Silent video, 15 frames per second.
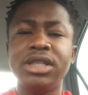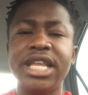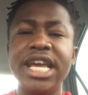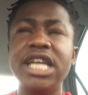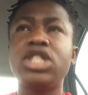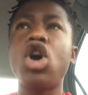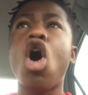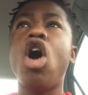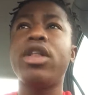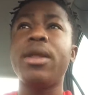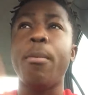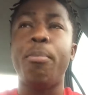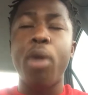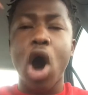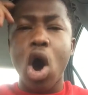These are
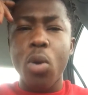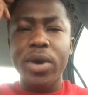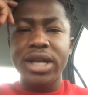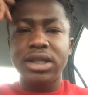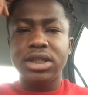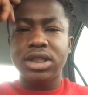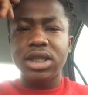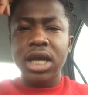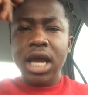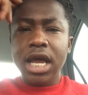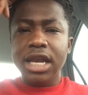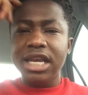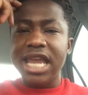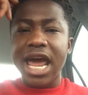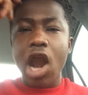the poets
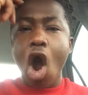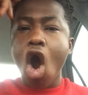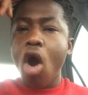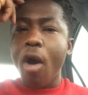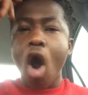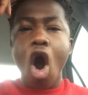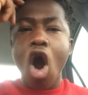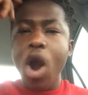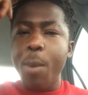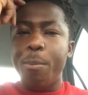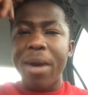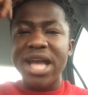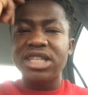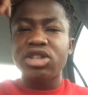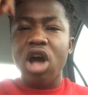that are,
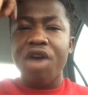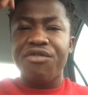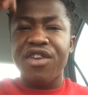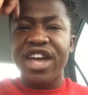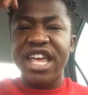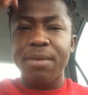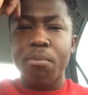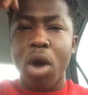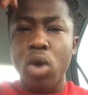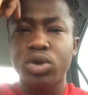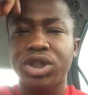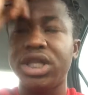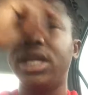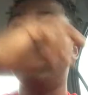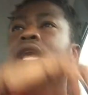aren't based off of
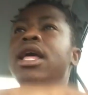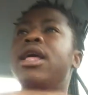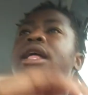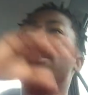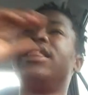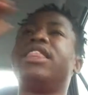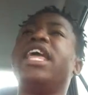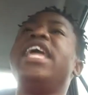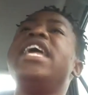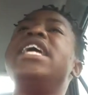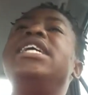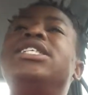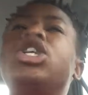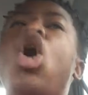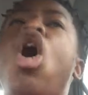emotion. These